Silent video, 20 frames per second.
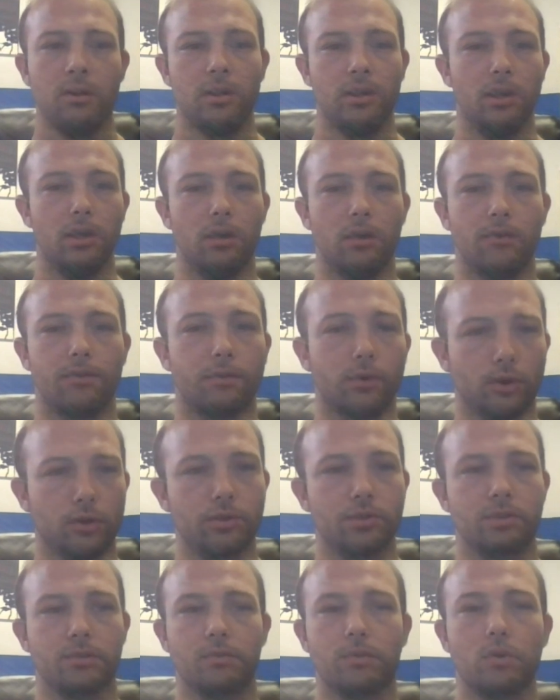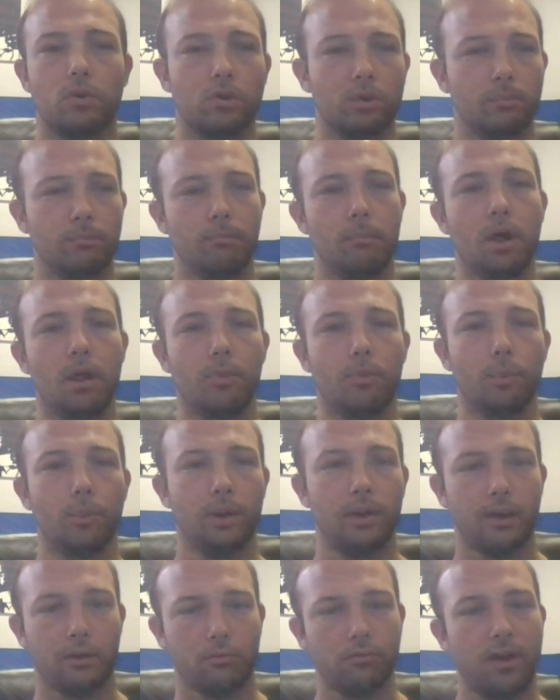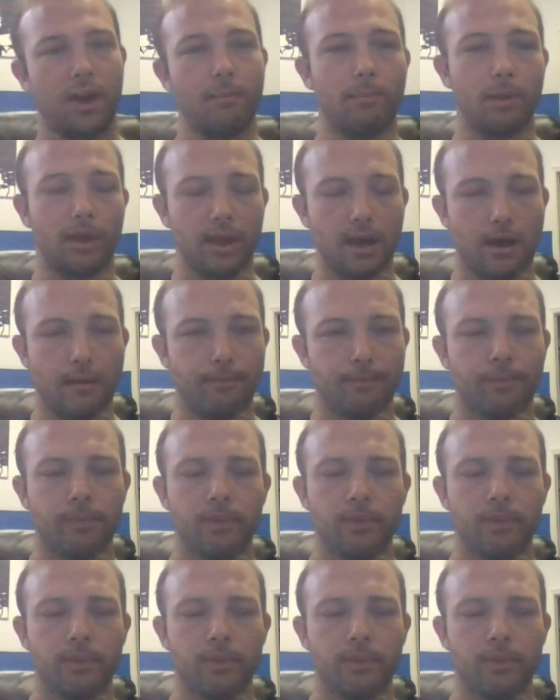the first, call it, month when they're ramping up.